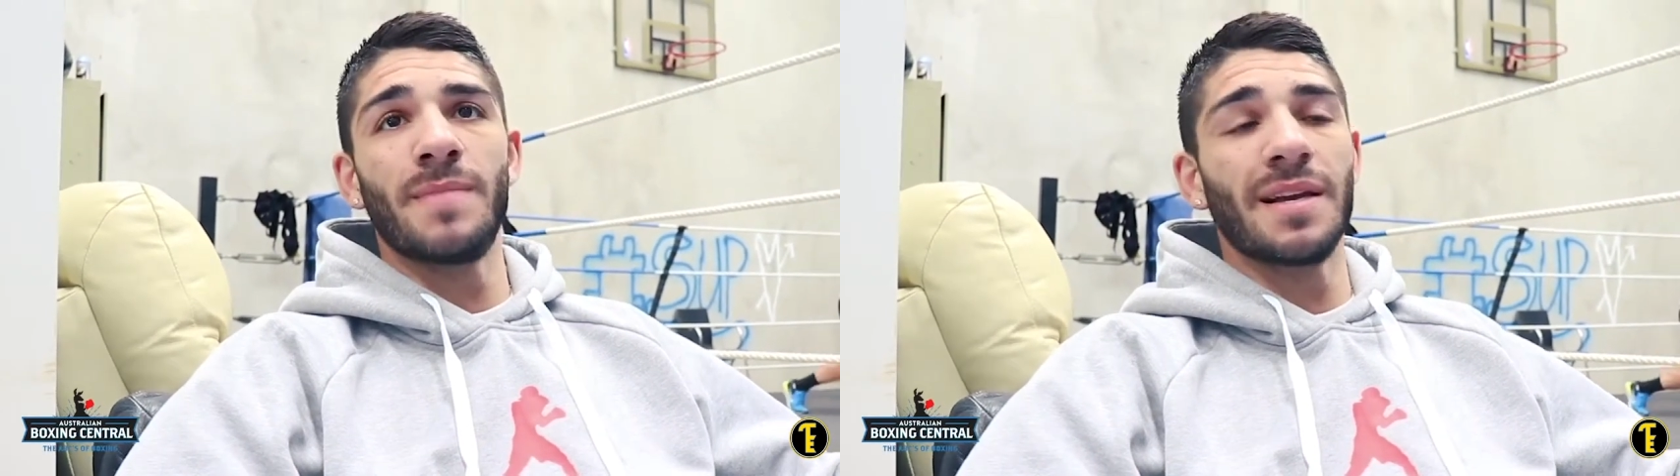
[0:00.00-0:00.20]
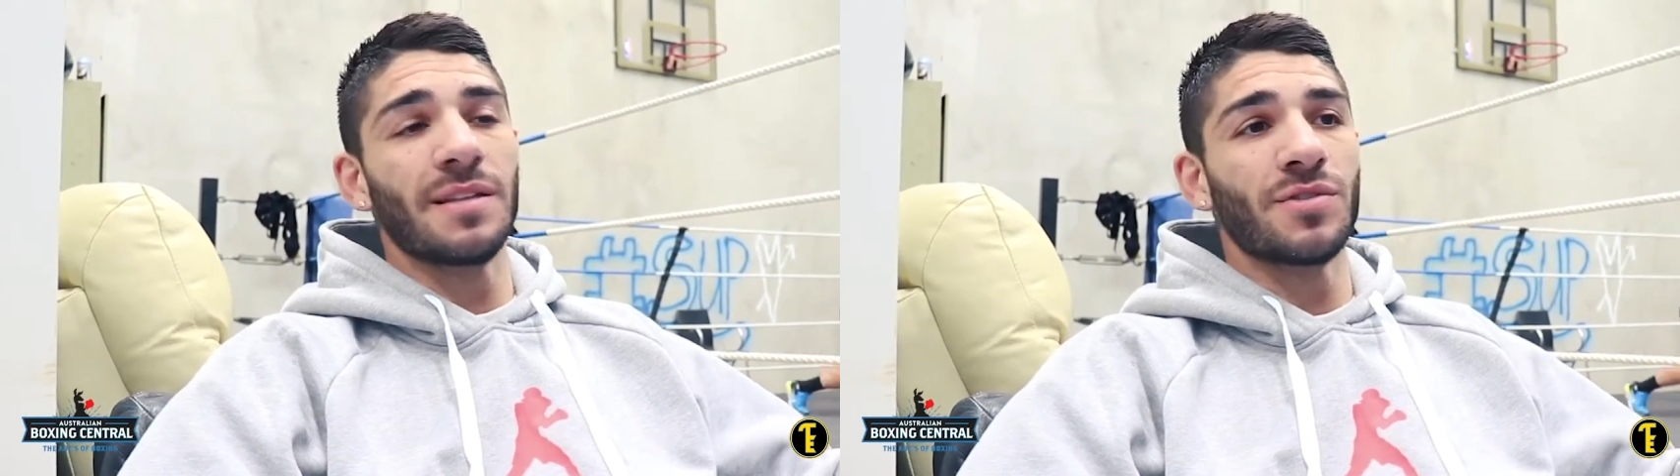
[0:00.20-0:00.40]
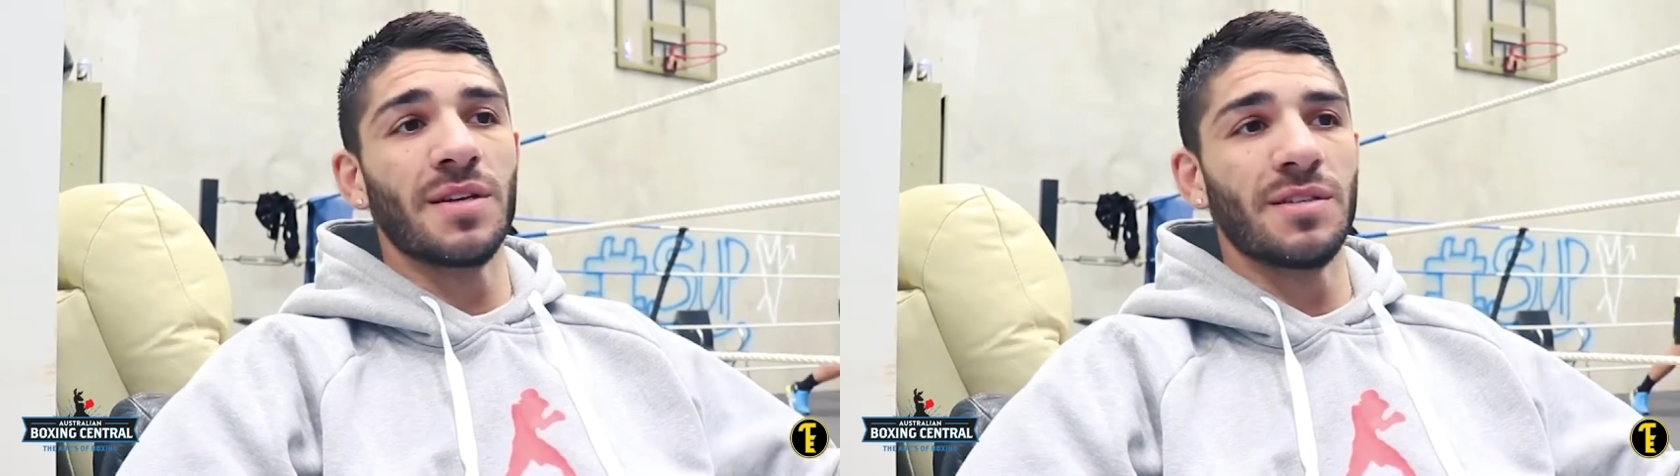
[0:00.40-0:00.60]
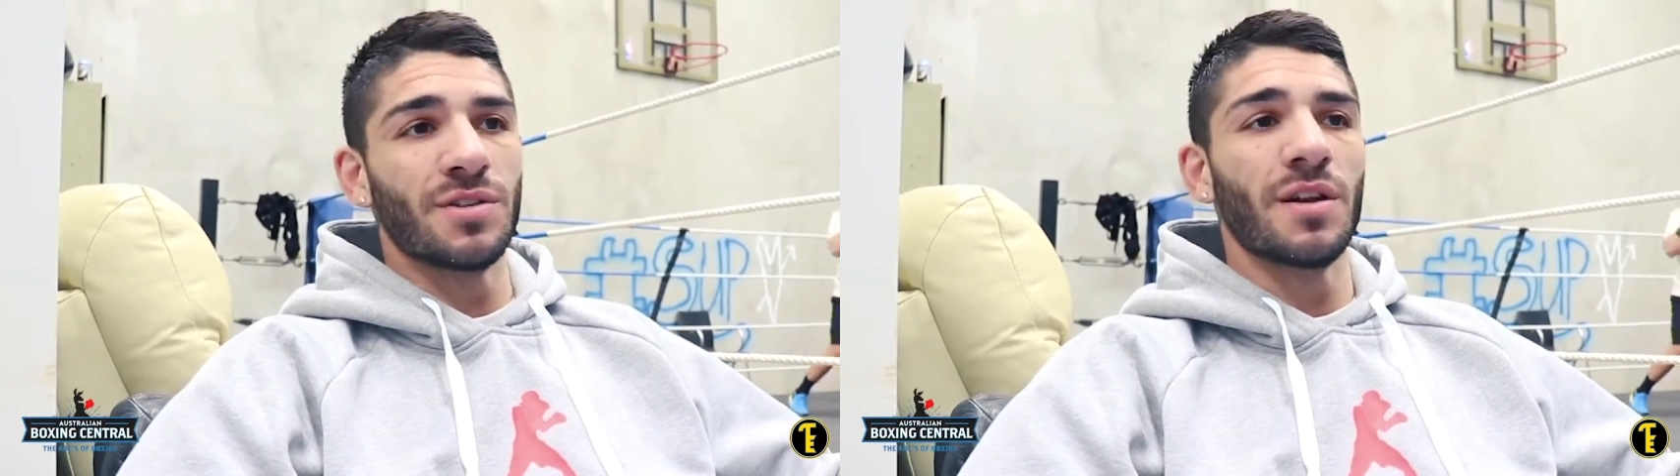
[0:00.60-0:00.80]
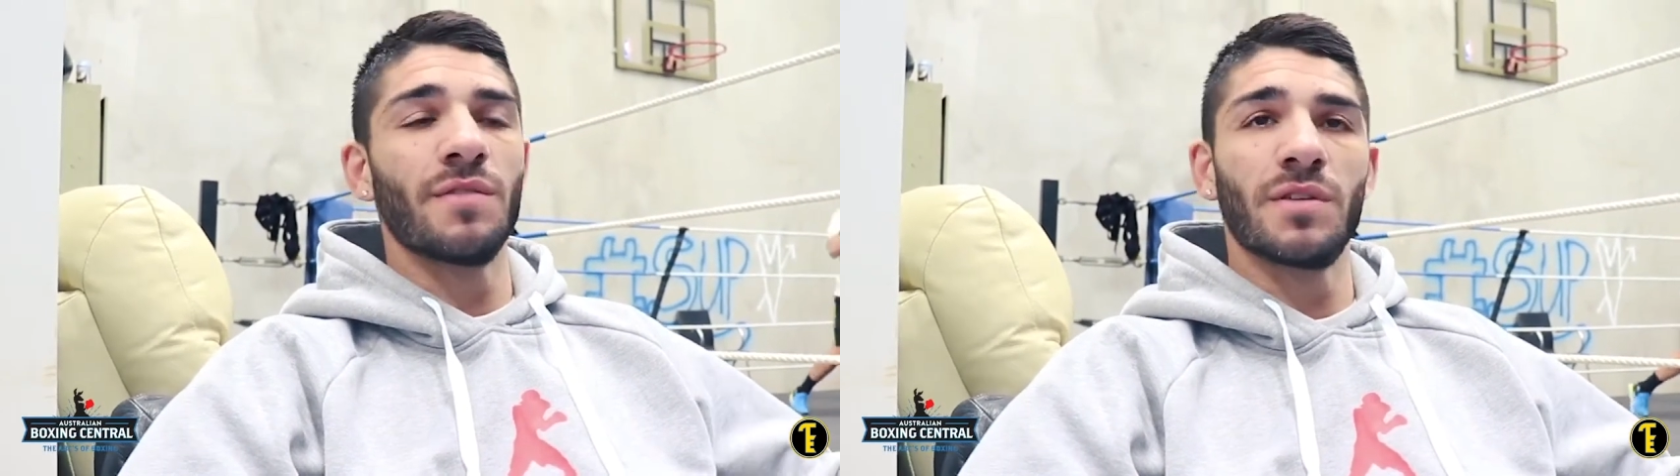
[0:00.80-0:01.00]
making the
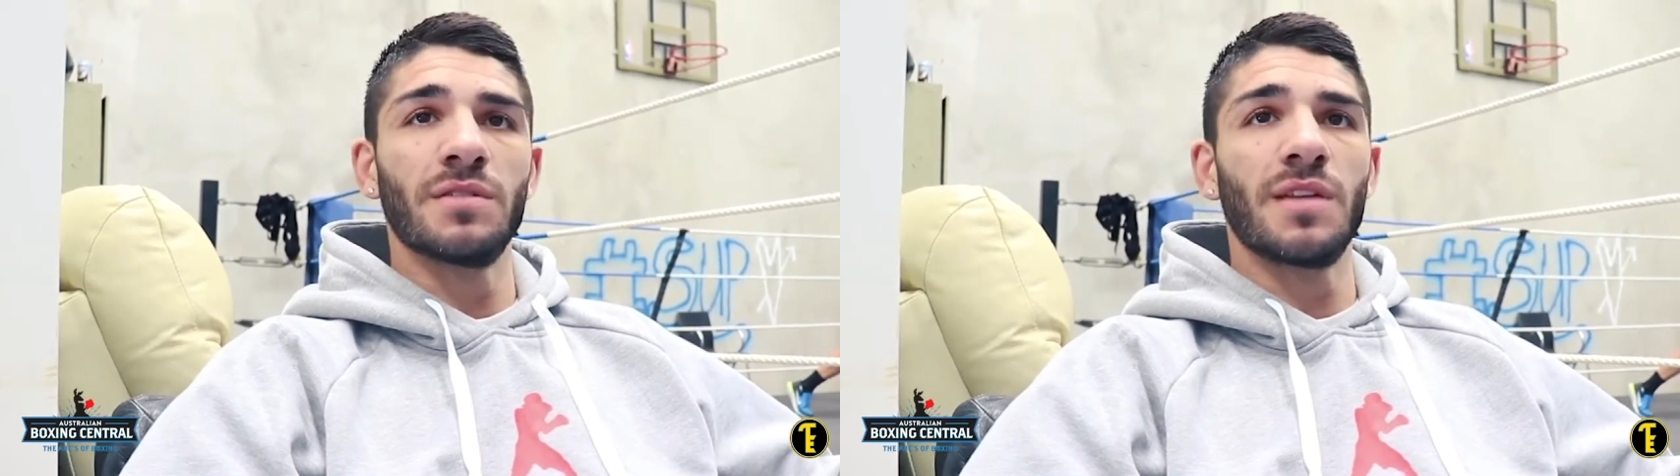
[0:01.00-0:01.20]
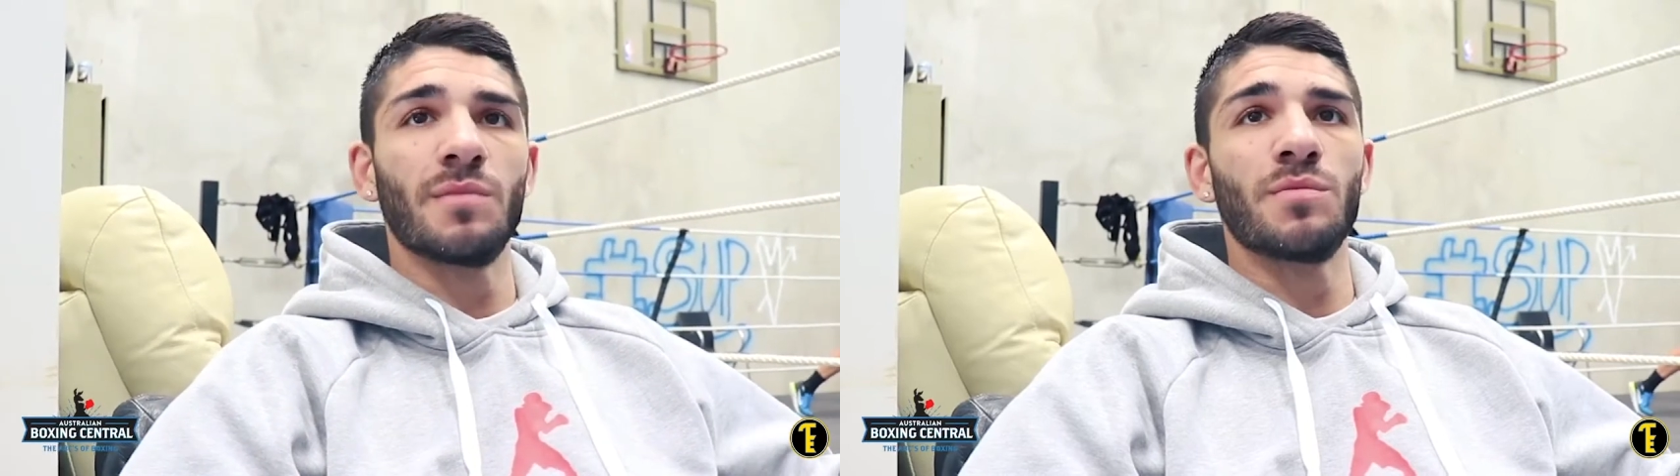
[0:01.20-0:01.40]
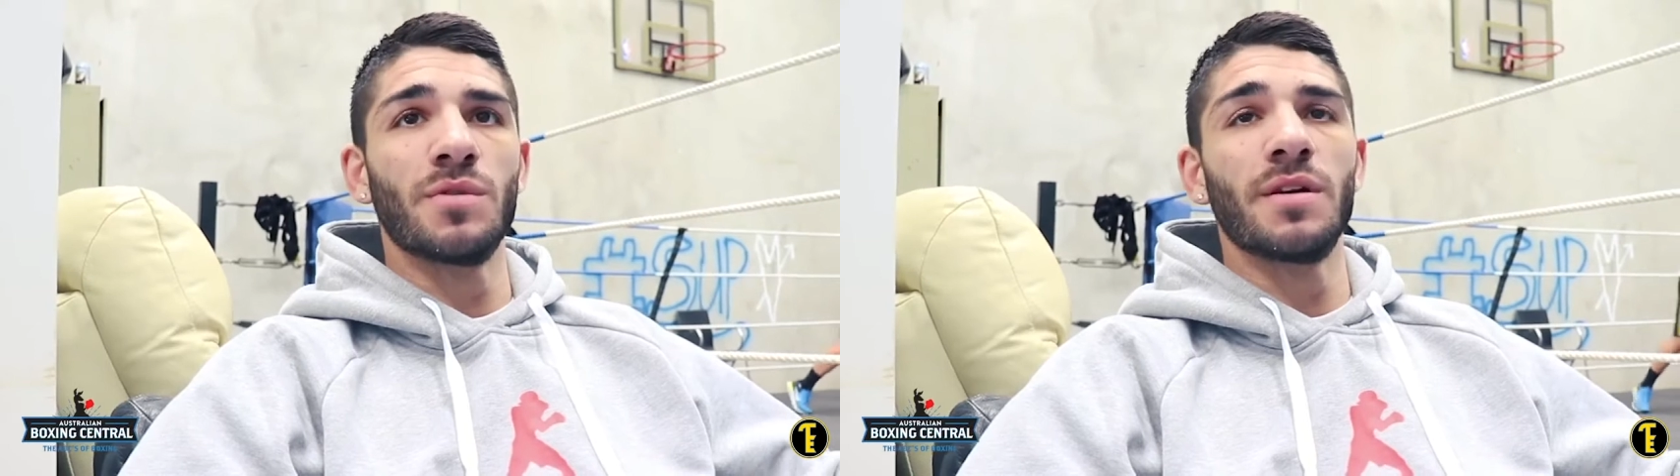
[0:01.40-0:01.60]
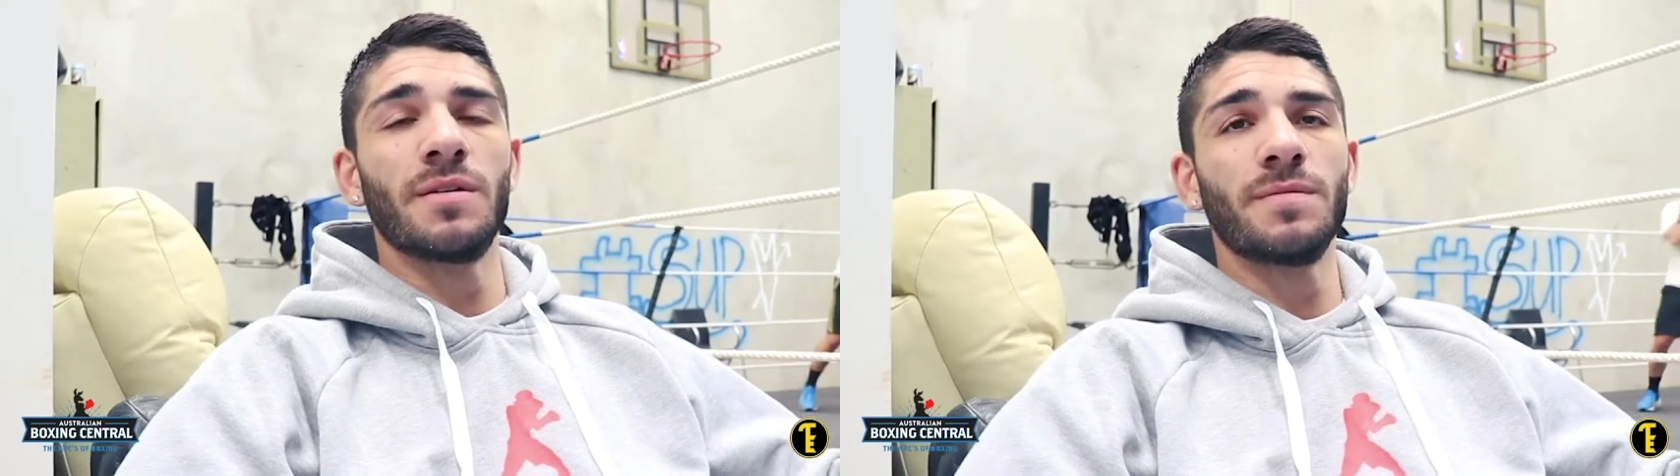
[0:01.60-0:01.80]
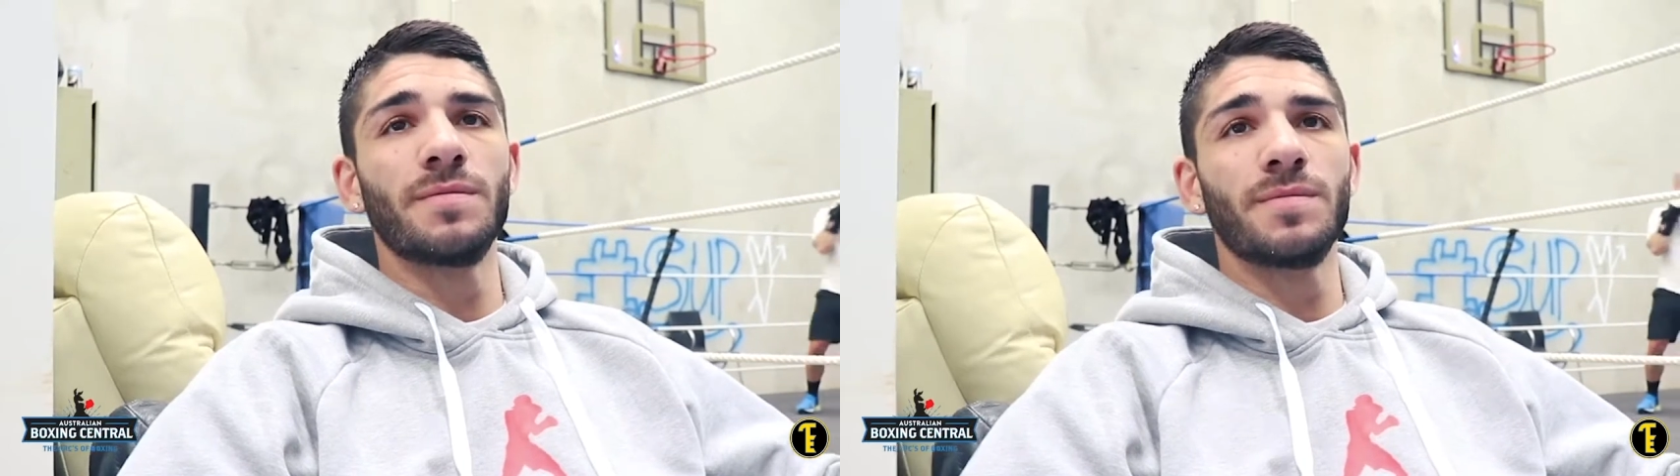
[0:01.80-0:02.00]
transition to Team Labruna.